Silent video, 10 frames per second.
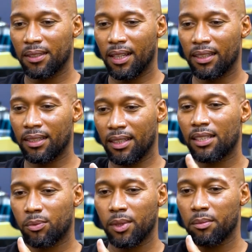I think
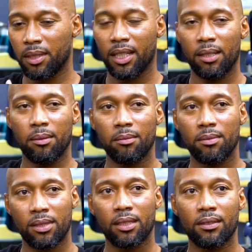that's when it became
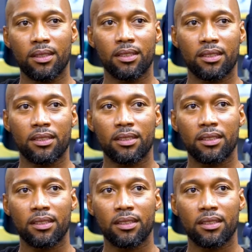serious.